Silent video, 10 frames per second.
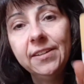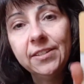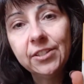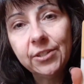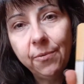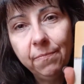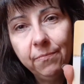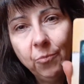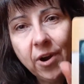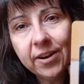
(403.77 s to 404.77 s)
So
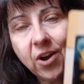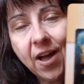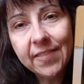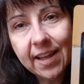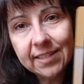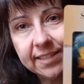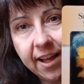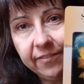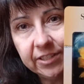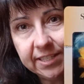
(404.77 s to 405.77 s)
work on that
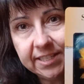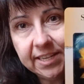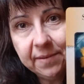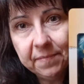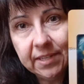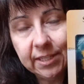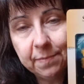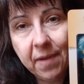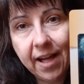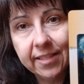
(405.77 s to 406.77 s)
self-esteem this
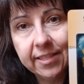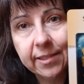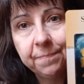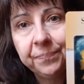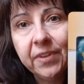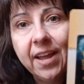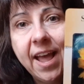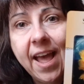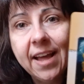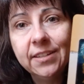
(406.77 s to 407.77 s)
month
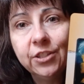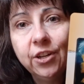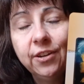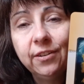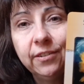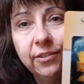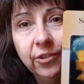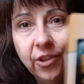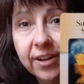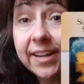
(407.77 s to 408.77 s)
and
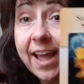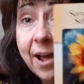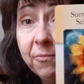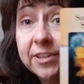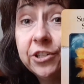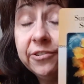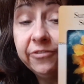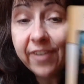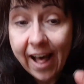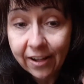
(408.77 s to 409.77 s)
look at what you
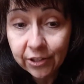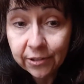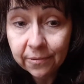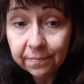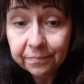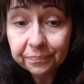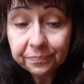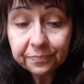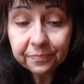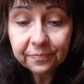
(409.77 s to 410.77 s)
value.
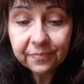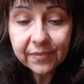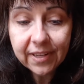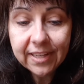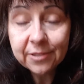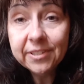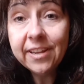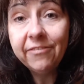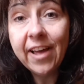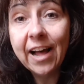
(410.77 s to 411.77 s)
As we
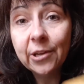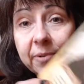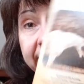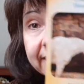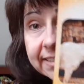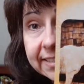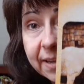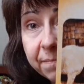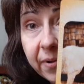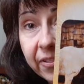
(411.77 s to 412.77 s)
said, valuing the
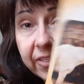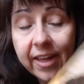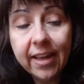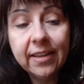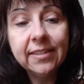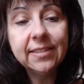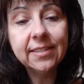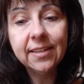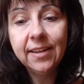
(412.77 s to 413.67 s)
simple things,